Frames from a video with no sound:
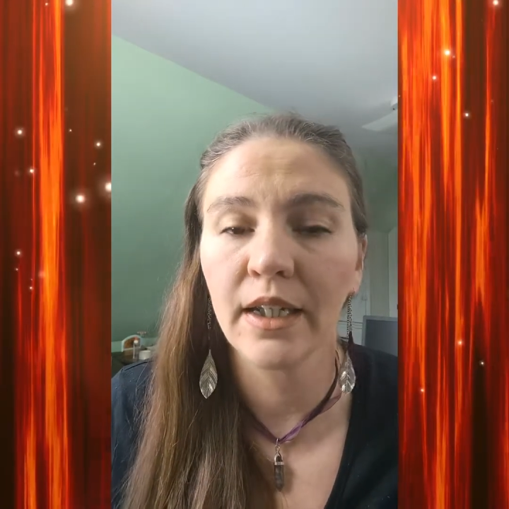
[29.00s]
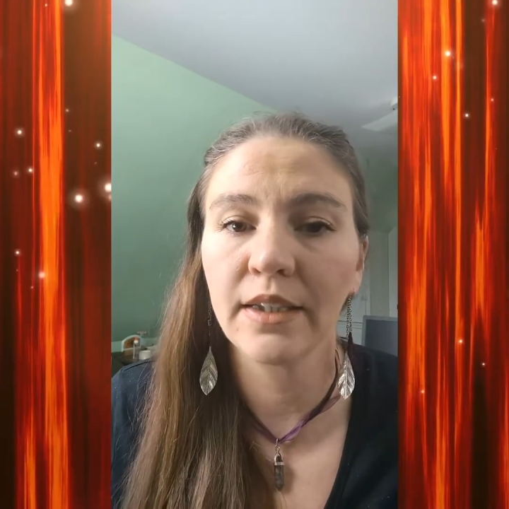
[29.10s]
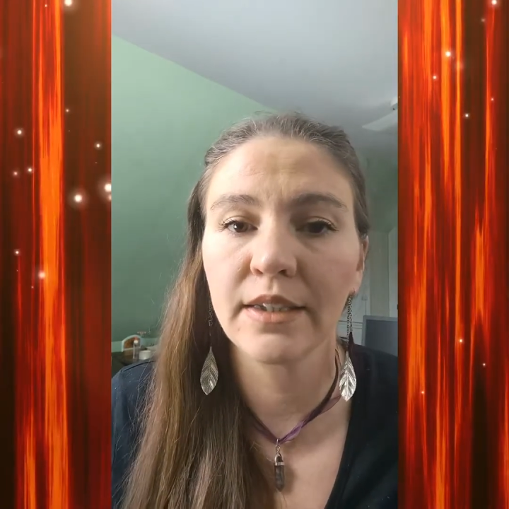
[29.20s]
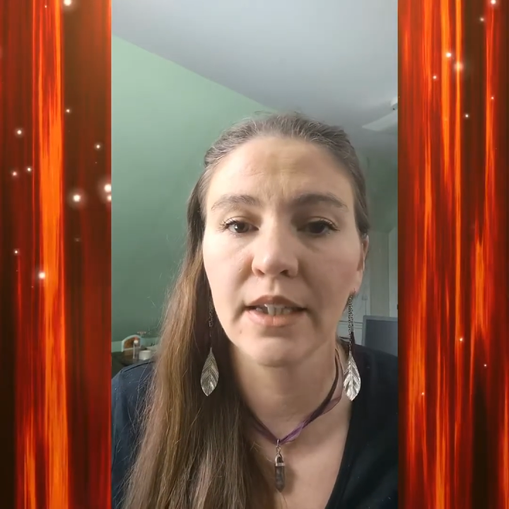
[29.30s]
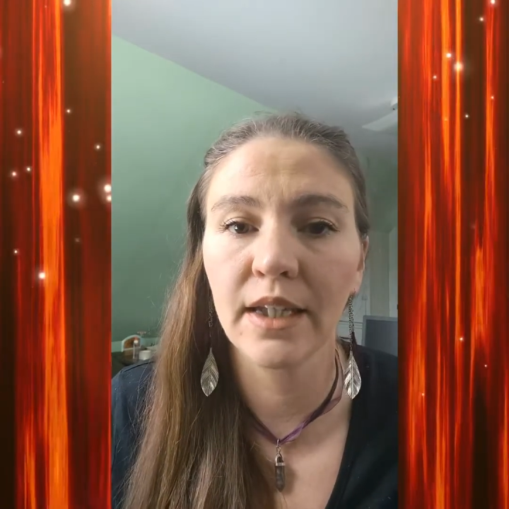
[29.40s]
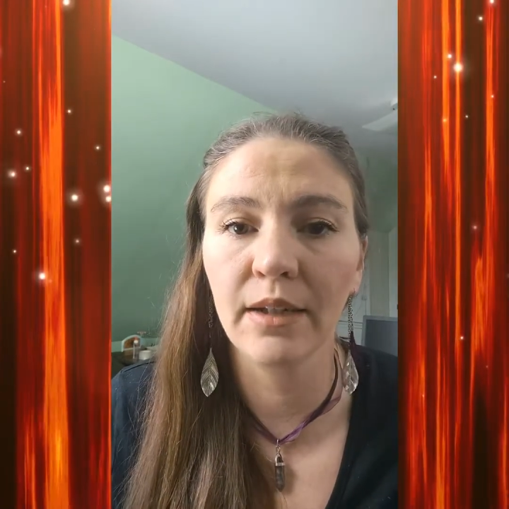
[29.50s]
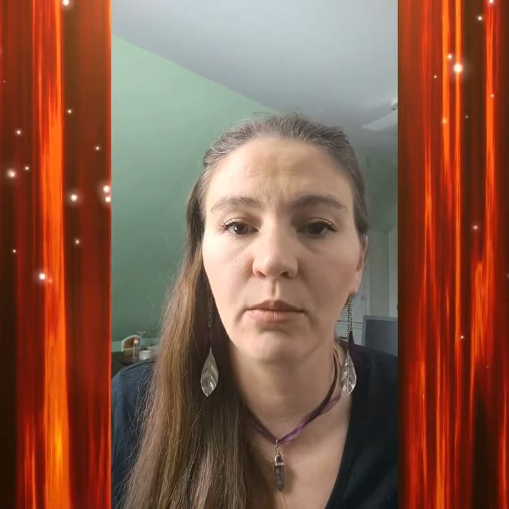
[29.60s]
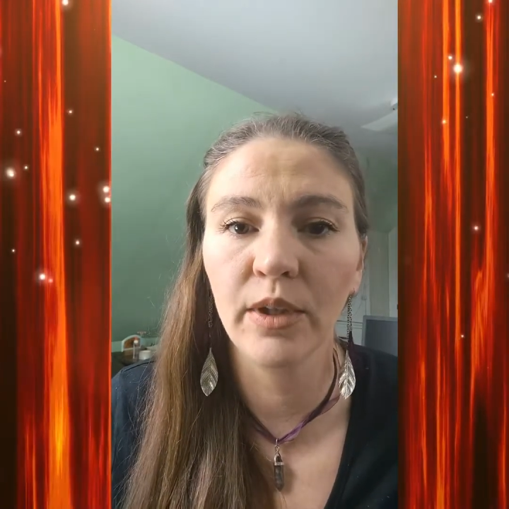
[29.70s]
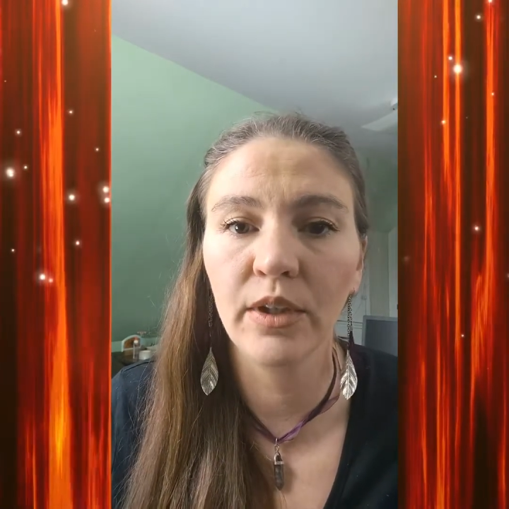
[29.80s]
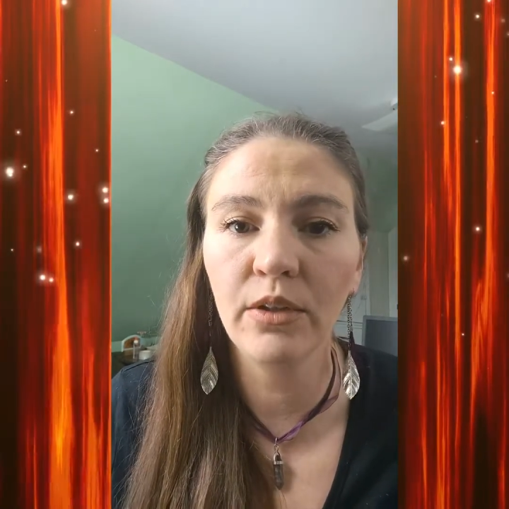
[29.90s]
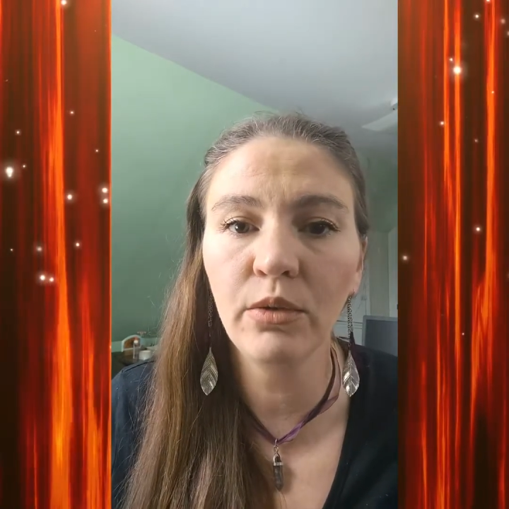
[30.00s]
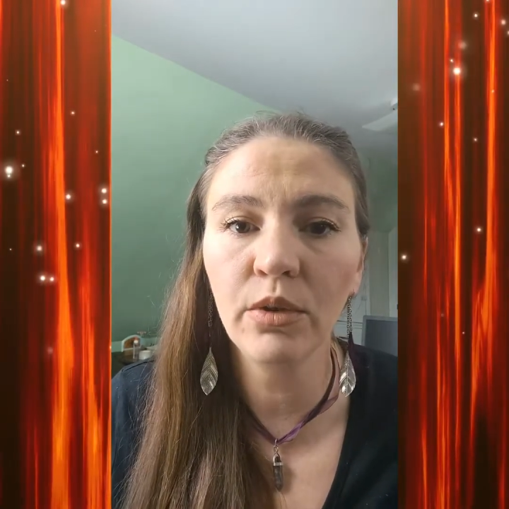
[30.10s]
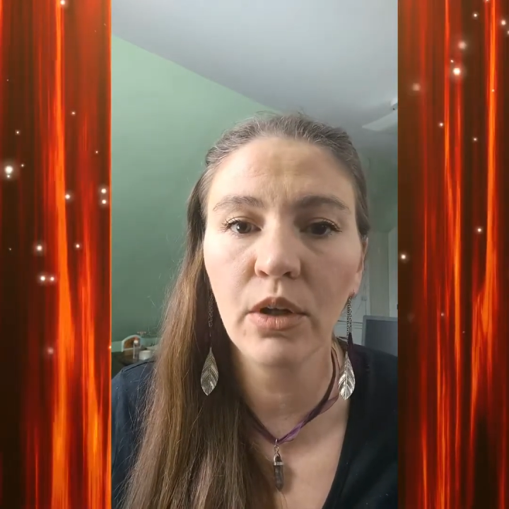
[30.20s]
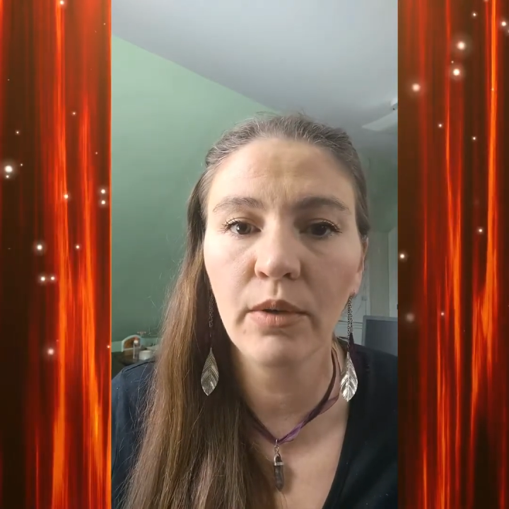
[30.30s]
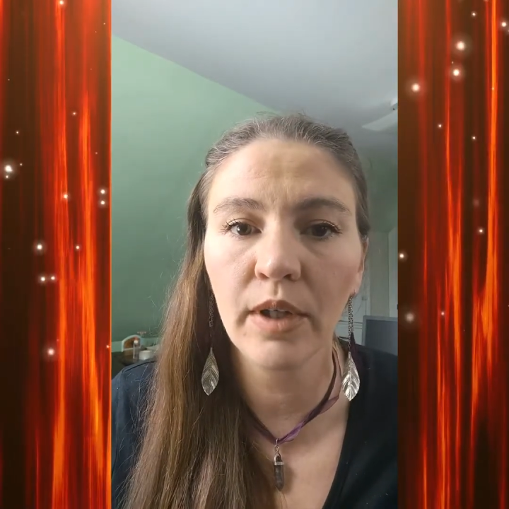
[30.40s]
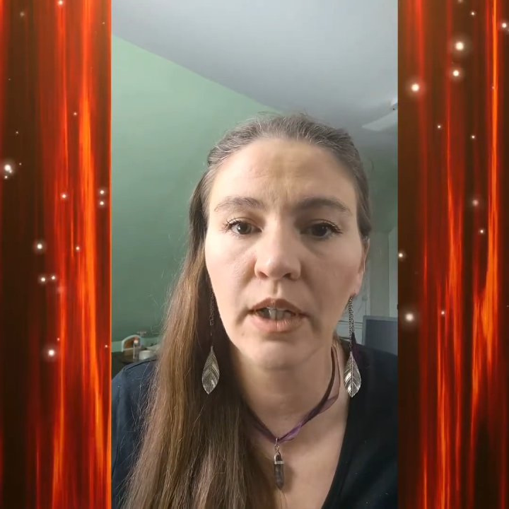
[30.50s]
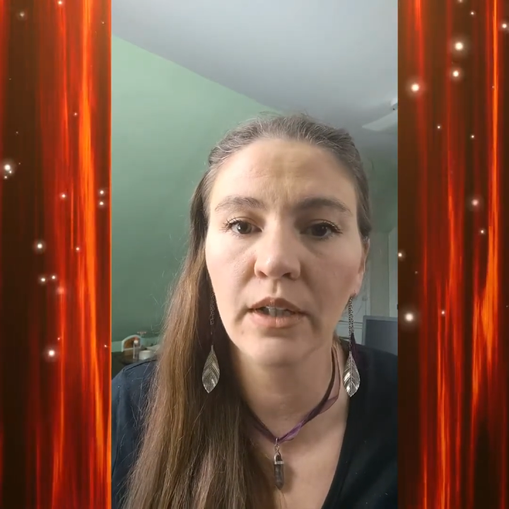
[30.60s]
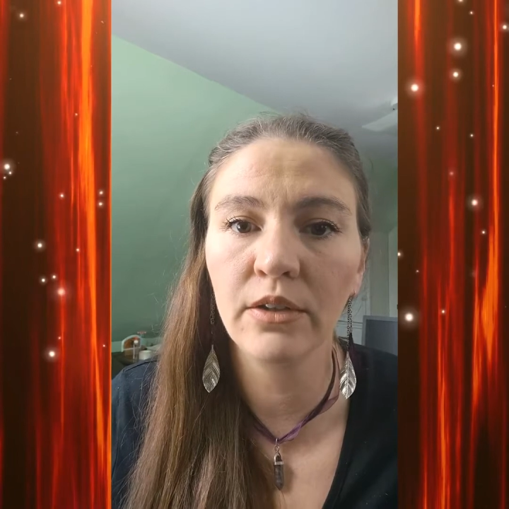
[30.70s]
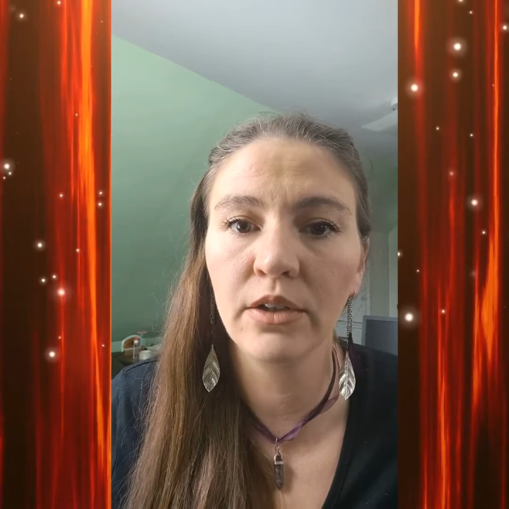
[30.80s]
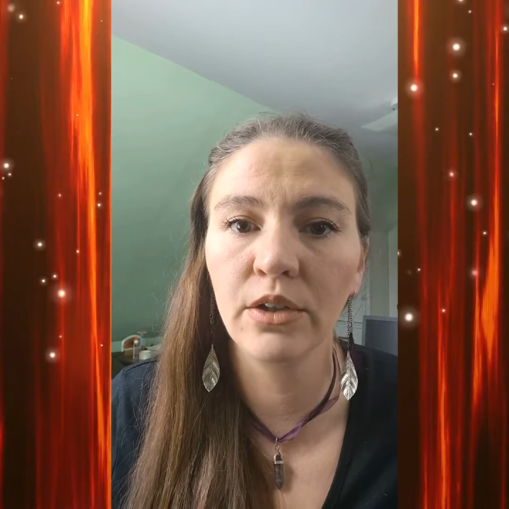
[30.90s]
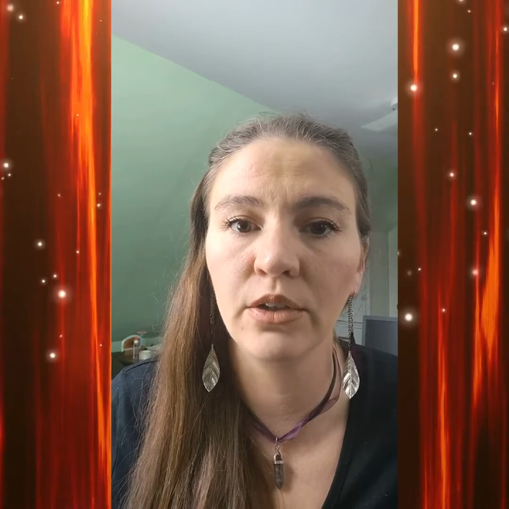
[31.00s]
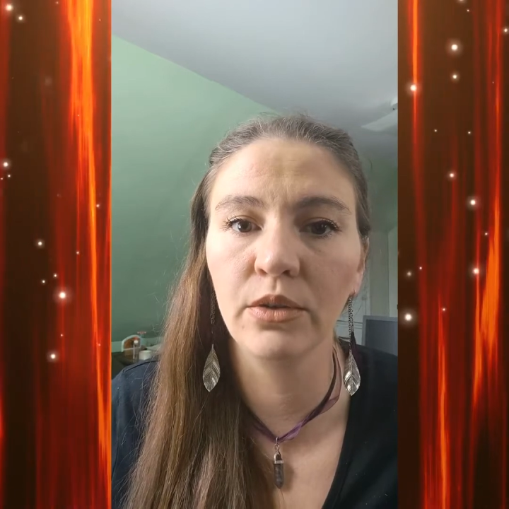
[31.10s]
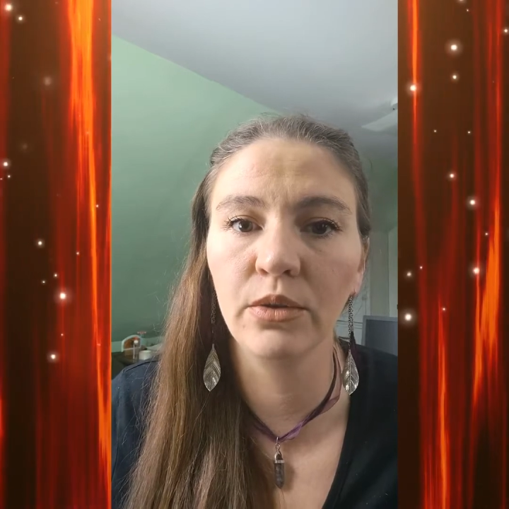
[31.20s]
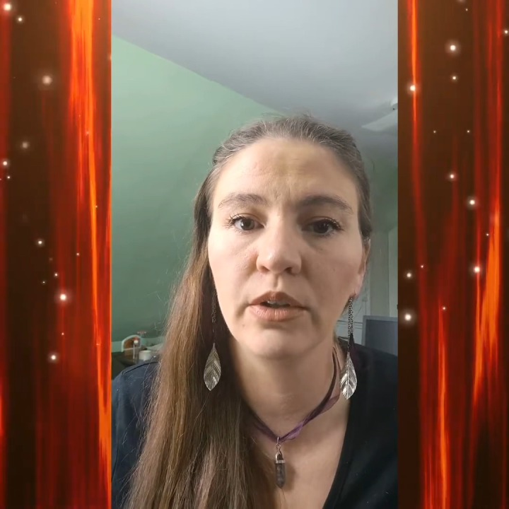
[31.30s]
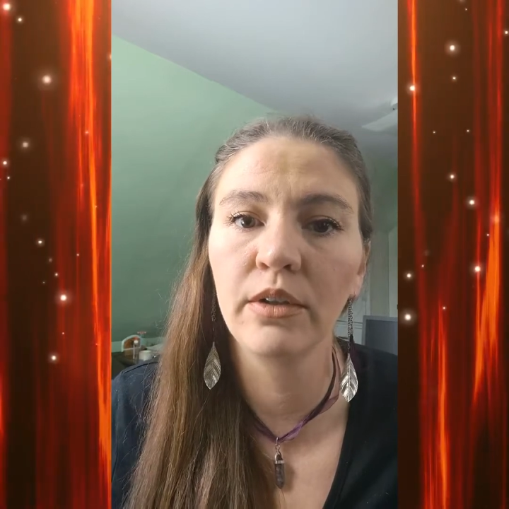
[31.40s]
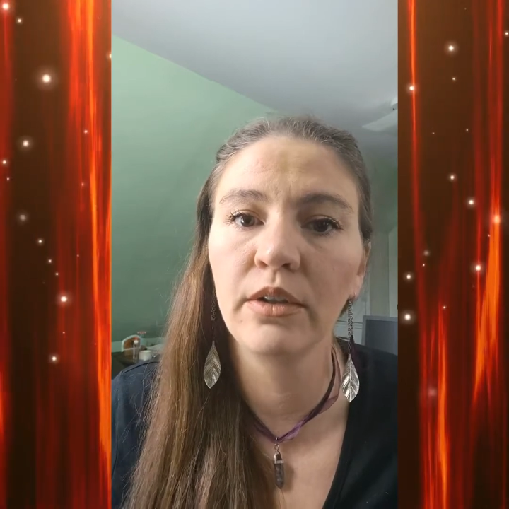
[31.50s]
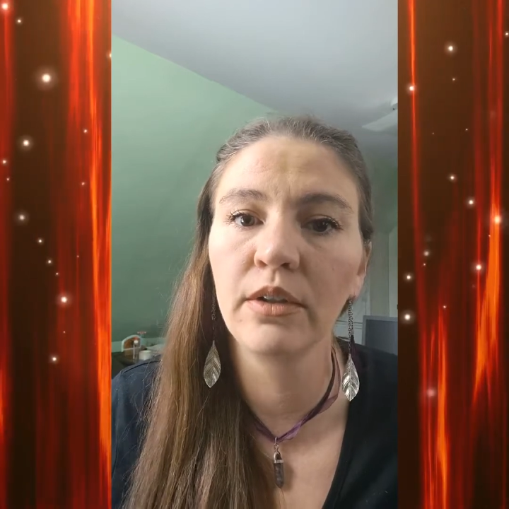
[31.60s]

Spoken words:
is that when you go into